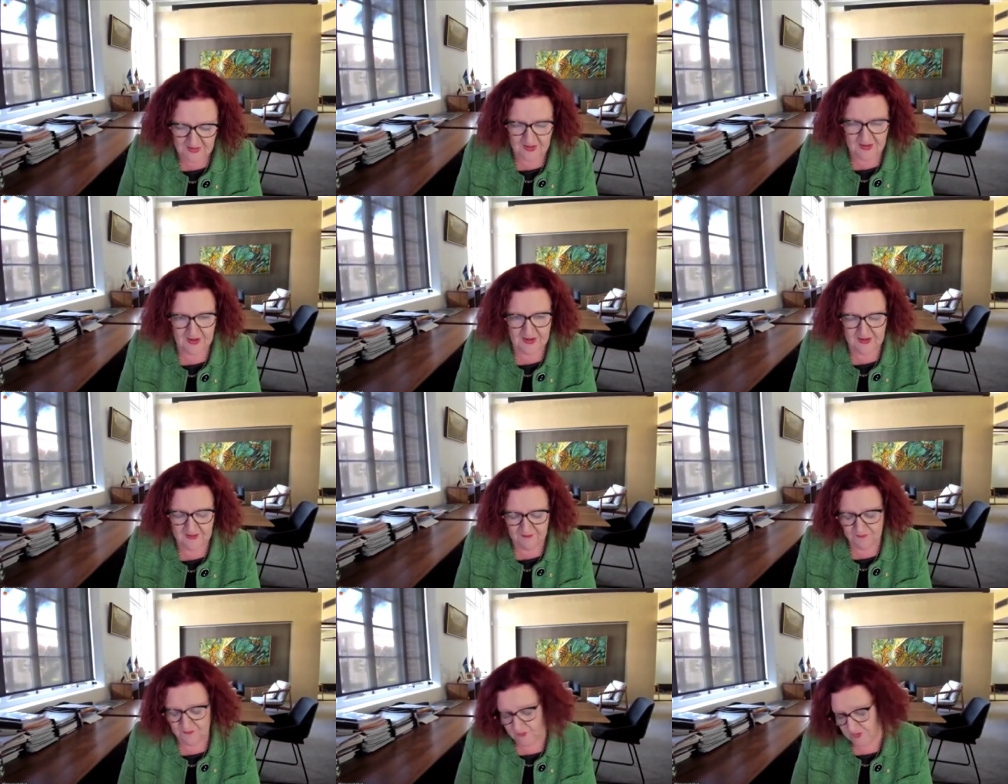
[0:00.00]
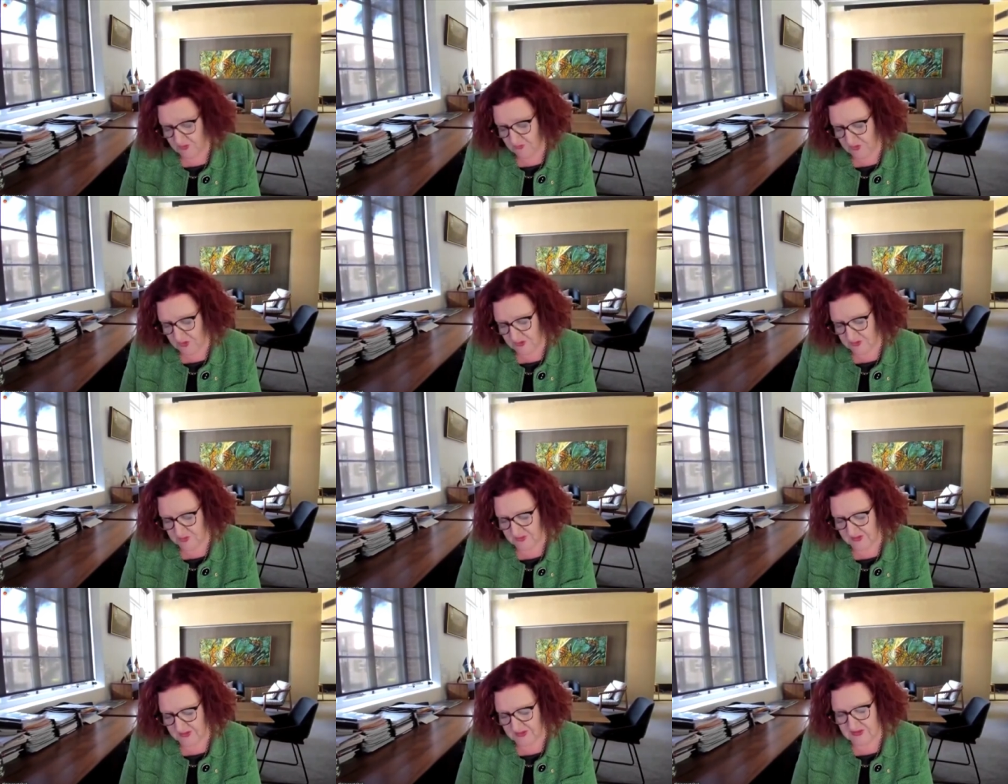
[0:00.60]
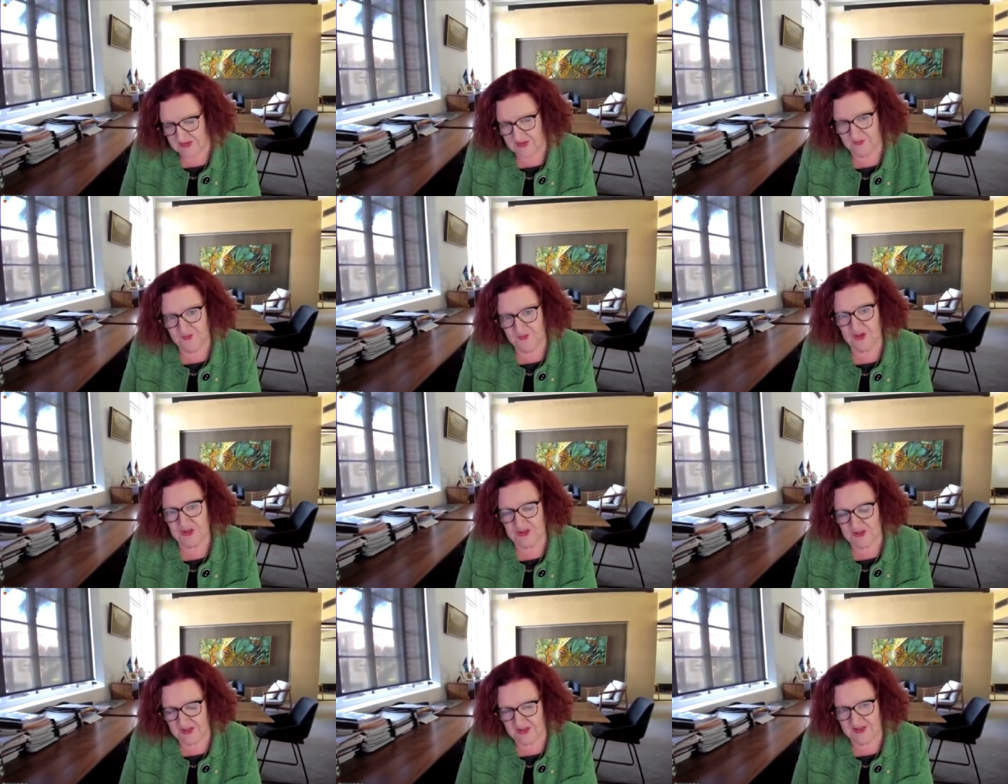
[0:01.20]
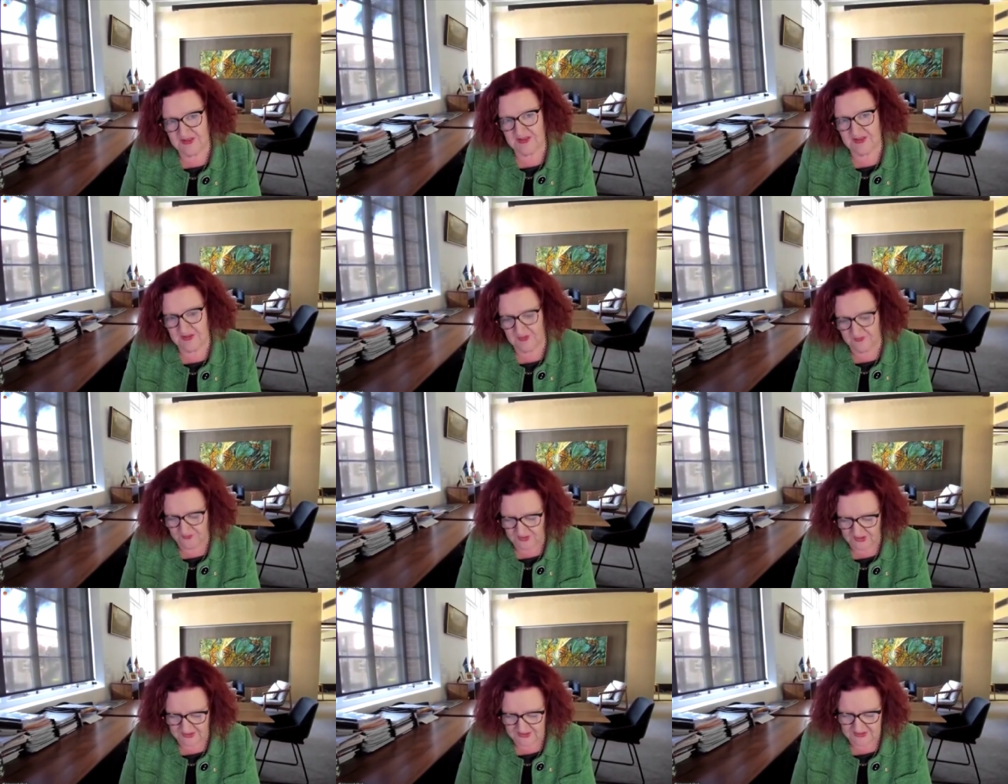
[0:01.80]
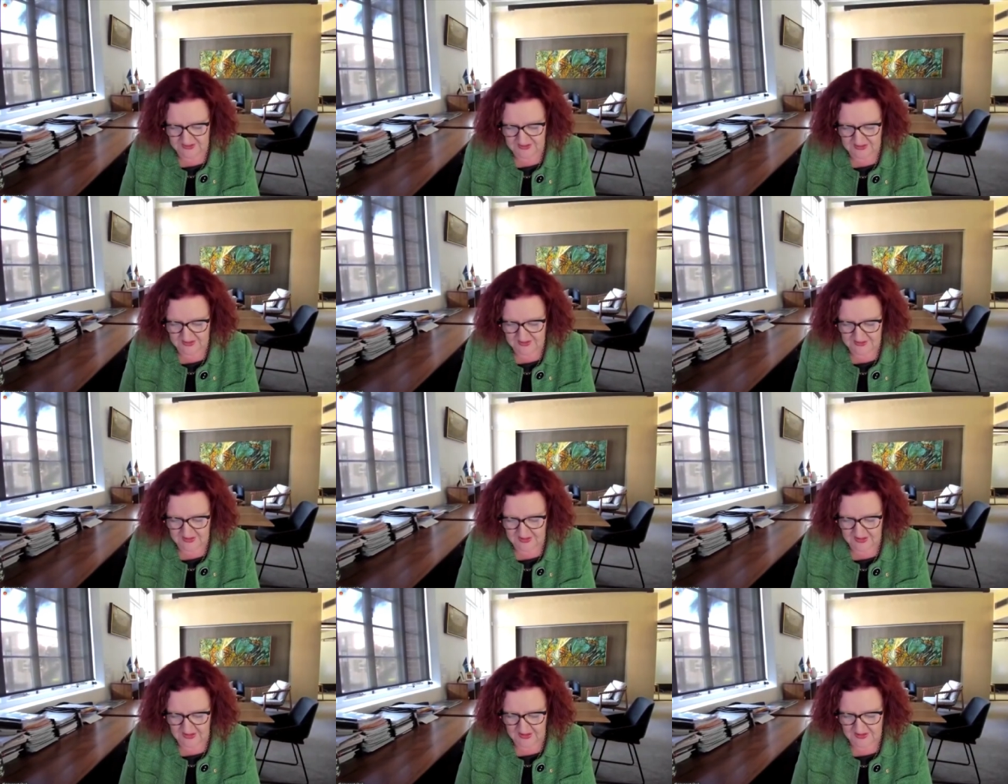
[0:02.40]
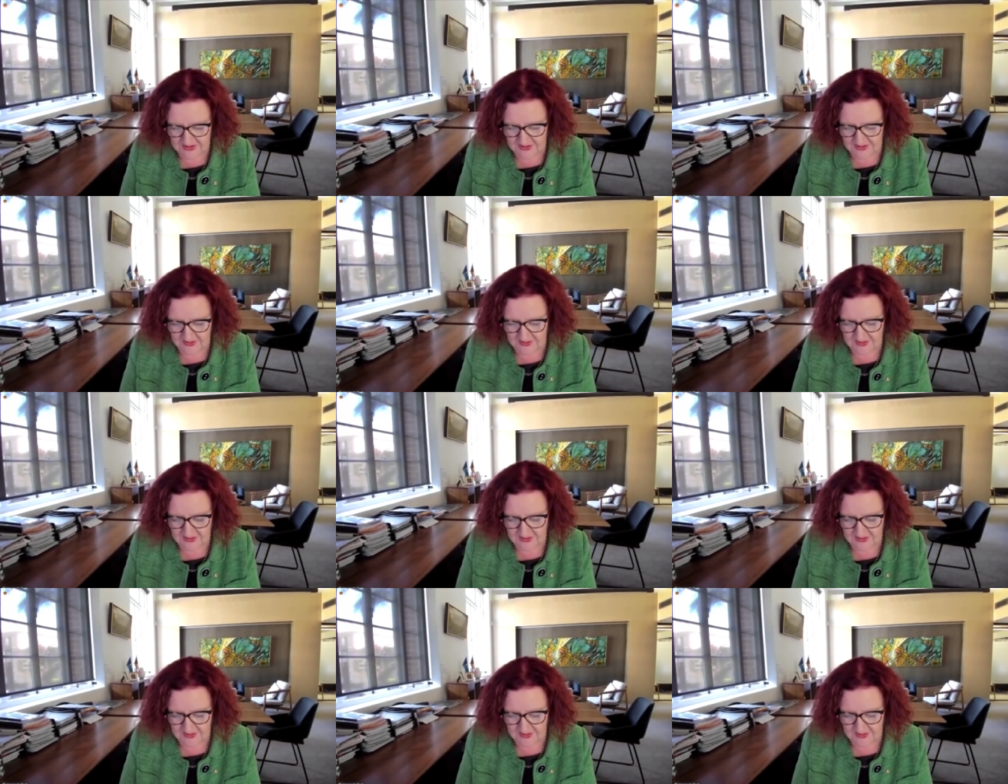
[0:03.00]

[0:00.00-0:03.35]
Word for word: Uh, the first one is the future isn't a fixed destination.